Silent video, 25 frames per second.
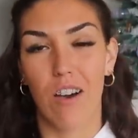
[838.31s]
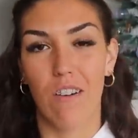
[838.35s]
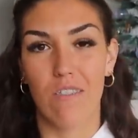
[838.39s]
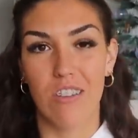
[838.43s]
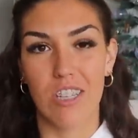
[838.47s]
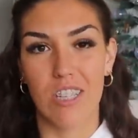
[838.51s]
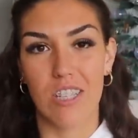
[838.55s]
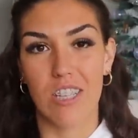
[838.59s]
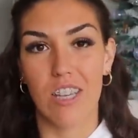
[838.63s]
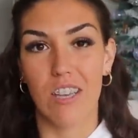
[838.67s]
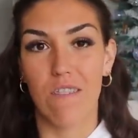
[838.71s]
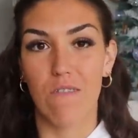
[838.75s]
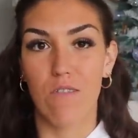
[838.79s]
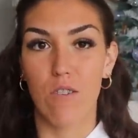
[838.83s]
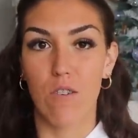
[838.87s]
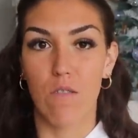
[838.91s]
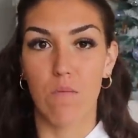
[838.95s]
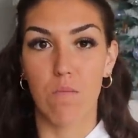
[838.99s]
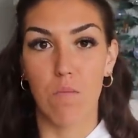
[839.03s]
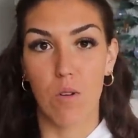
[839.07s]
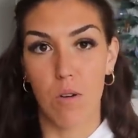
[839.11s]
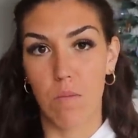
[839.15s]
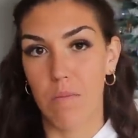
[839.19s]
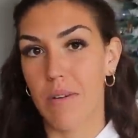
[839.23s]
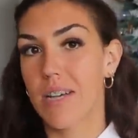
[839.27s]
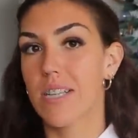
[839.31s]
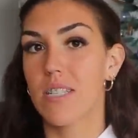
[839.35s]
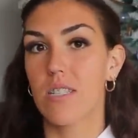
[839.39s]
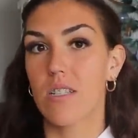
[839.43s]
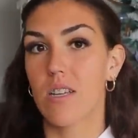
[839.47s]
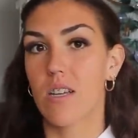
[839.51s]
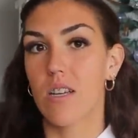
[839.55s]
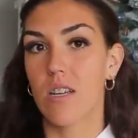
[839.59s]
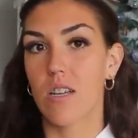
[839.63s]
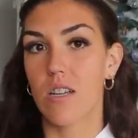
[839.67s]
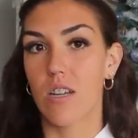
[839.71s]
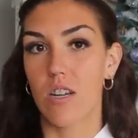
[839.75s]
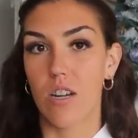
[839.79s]
Obviously, if you have more
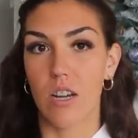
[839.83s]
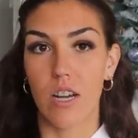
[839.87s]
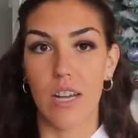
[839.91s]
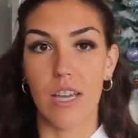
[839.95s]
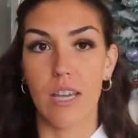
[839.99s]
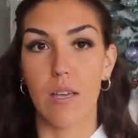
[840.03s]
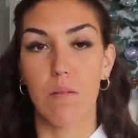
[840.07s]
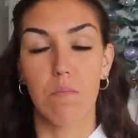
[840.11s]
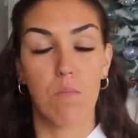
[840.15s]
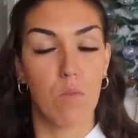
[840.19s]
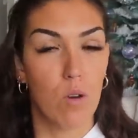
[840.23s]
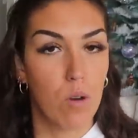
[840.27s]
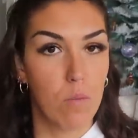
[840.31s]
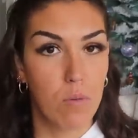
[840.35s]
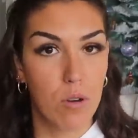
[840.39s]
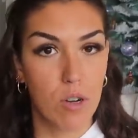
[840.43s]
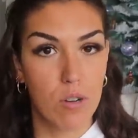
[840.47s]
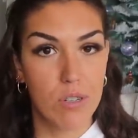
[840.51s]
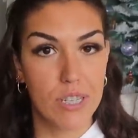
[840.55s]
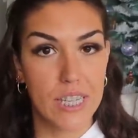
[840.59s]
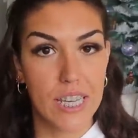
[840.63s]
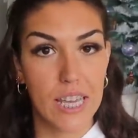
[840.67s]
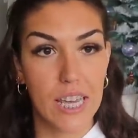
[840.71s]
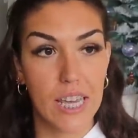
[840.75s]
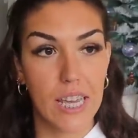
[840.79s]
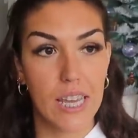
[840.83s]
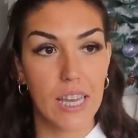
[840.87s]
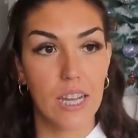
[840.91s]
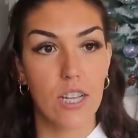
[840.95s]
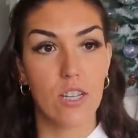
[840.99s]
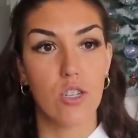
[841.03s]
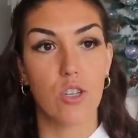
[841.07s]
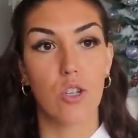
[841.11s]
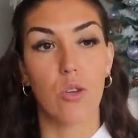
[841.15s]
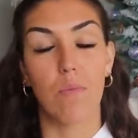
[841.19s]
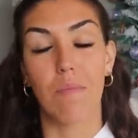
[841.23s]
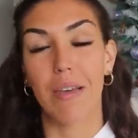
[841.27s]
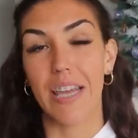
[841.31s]
muscle, you're gonna eat more protein
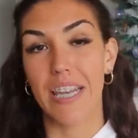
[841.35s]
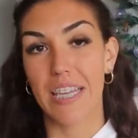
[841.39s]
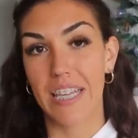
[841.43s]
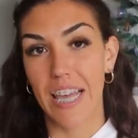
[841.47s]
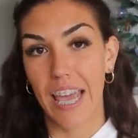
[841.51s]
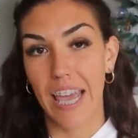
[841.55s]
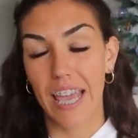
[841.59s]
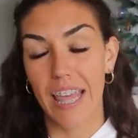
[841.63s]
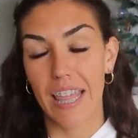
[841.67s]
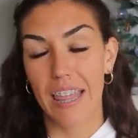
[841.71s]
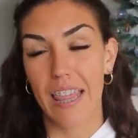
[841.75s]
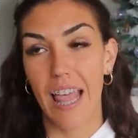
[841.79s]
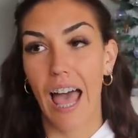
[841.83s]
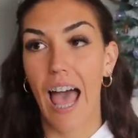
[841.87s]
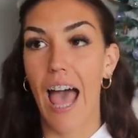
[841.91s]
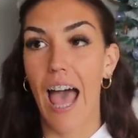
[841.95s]
to maintain